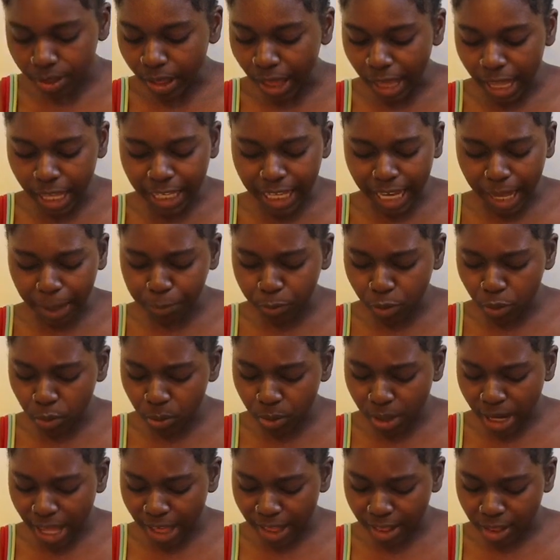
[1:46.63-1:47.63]

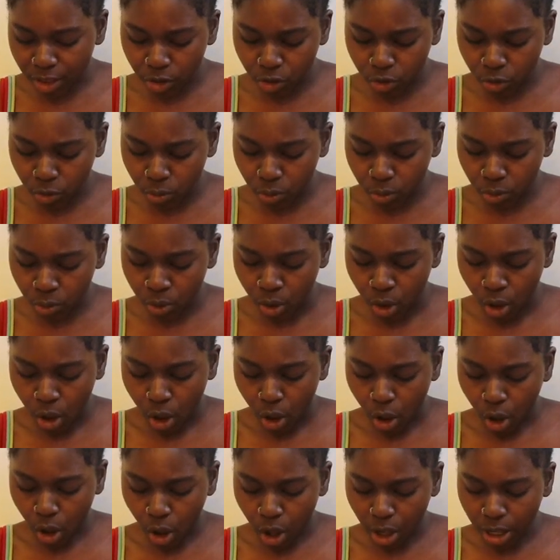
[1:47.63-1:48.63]
Neptune has to do
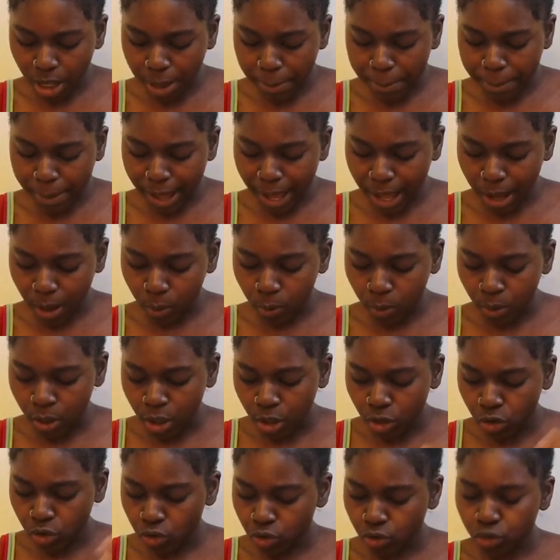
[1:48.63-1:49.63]
all about
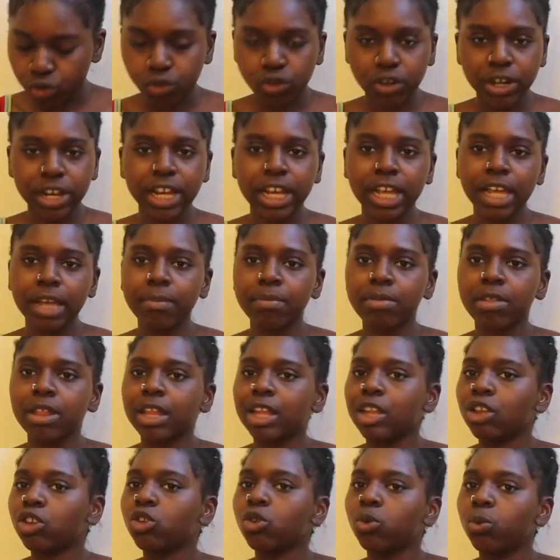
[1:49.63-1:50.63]
dreams,
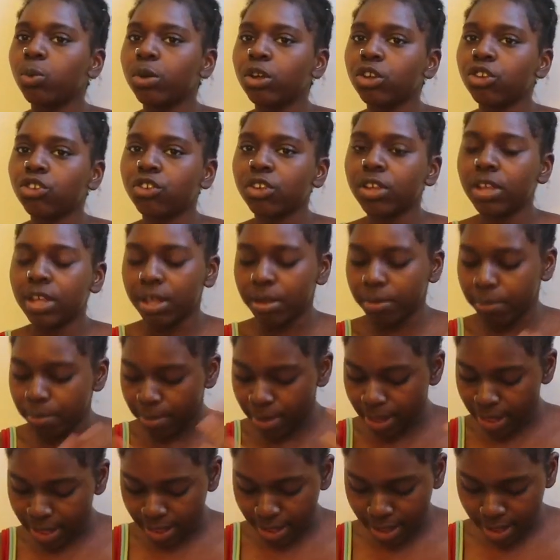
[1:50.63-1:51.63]
intuition,
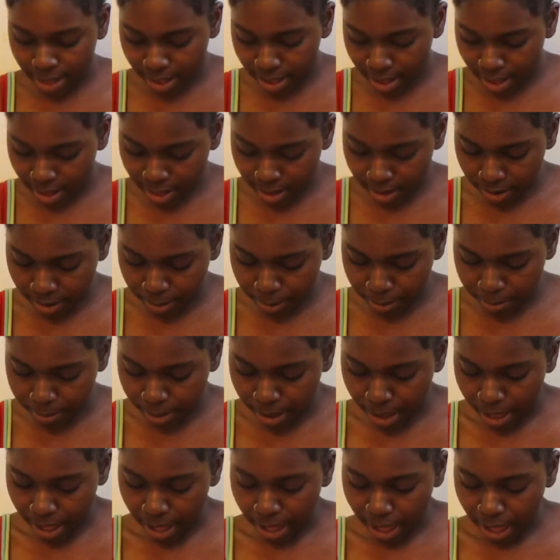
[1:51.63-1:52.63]

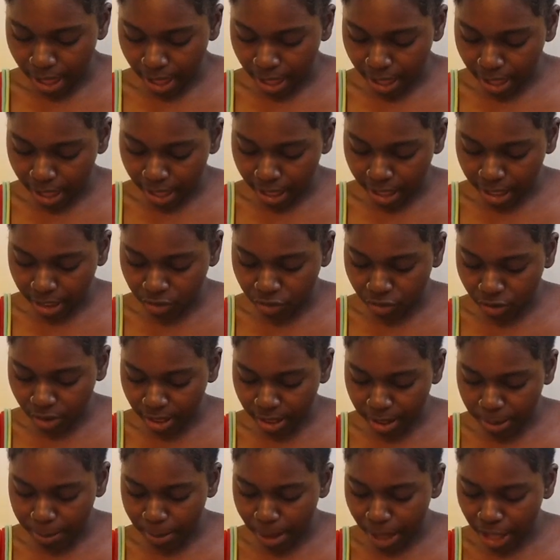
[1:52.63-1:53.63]
mysticism, and
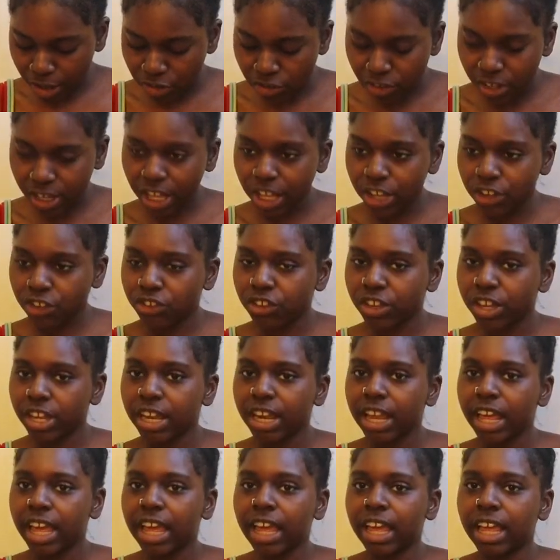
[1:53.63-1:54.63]
just
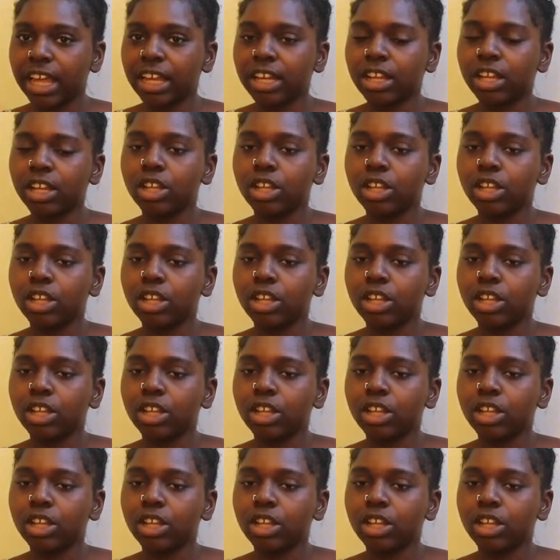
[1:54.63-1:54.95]
imagination and